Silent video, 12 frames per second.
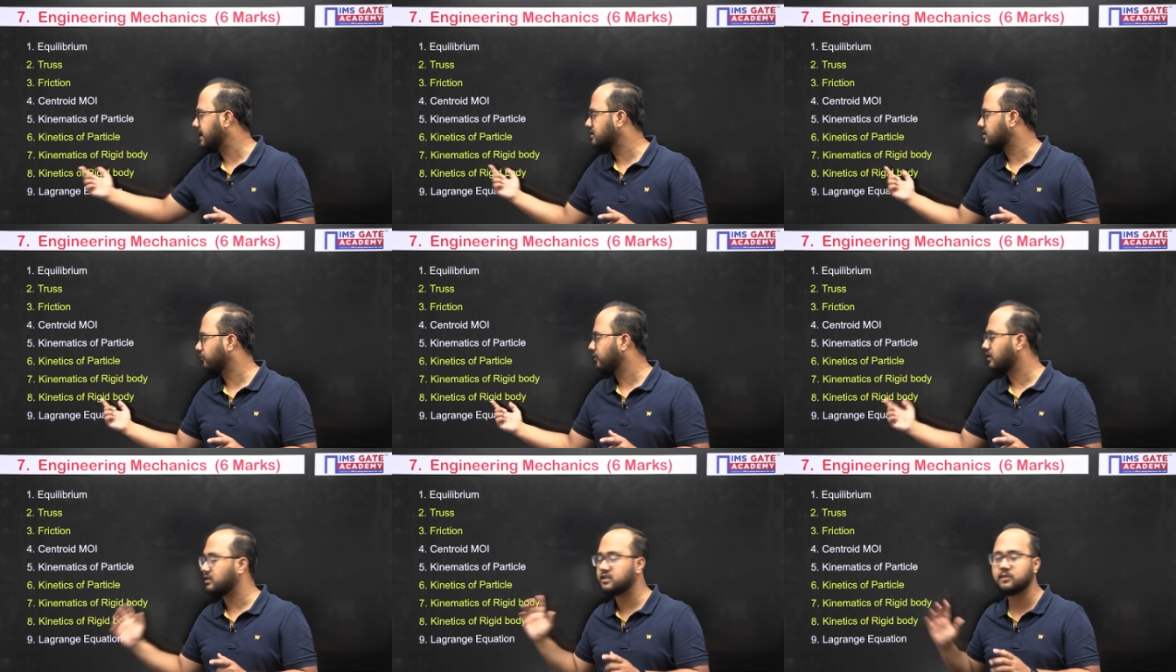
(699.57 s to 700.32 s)
of
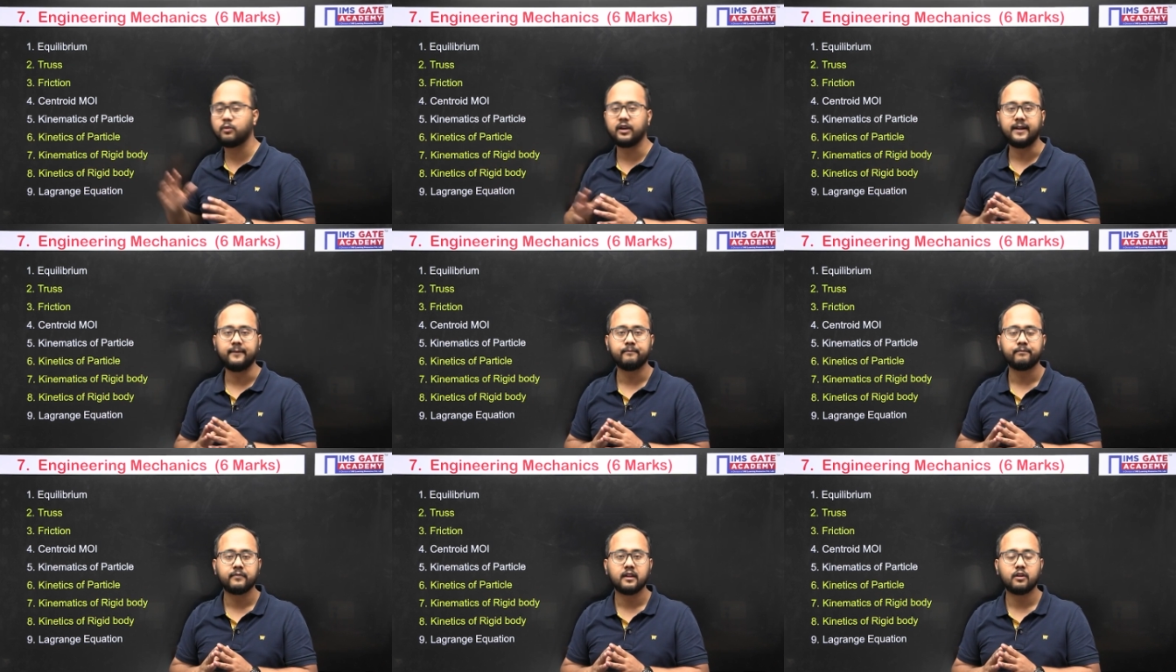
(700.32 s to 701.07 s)
rigid body,
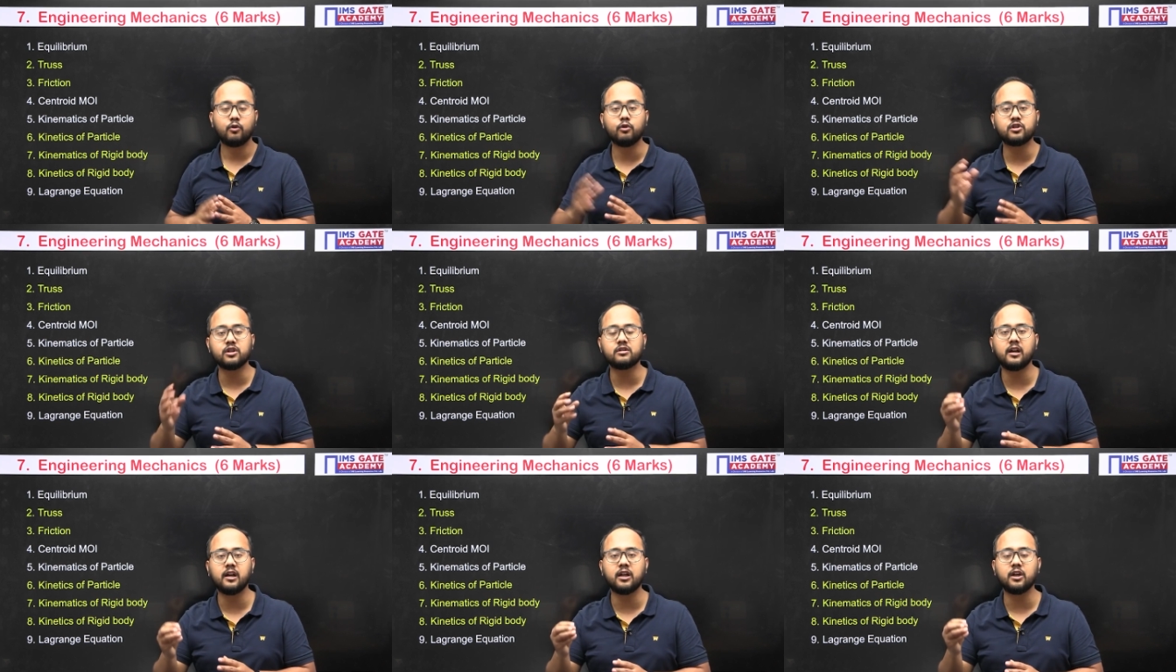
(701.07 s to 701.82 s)
questions
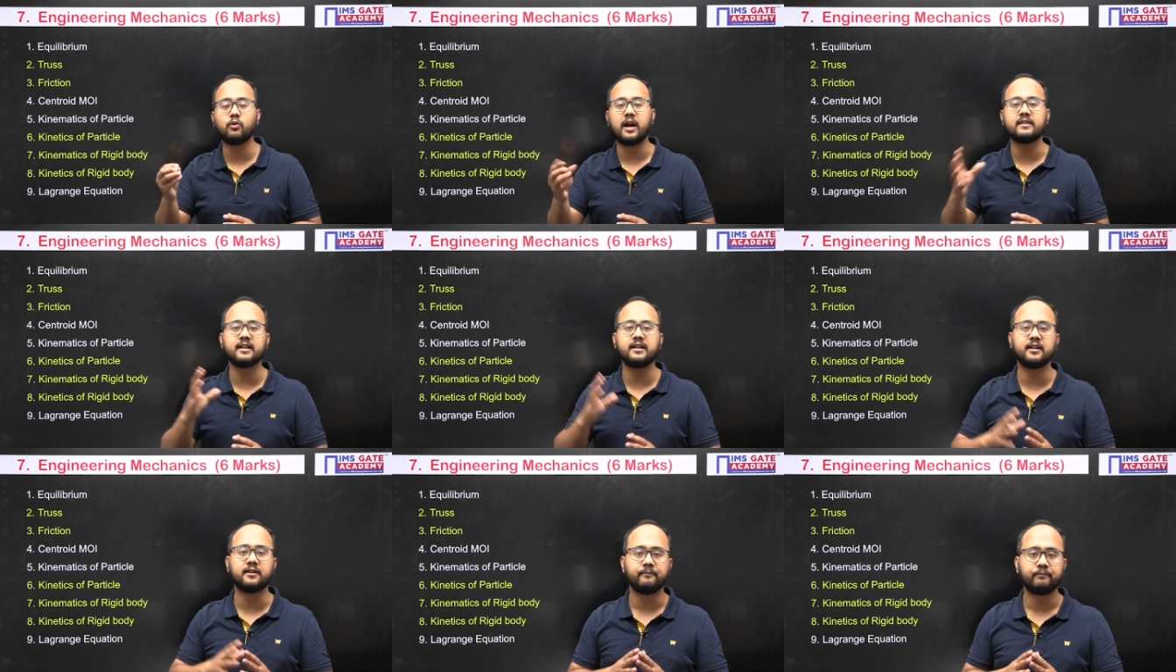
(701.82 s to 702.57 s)
related to I center.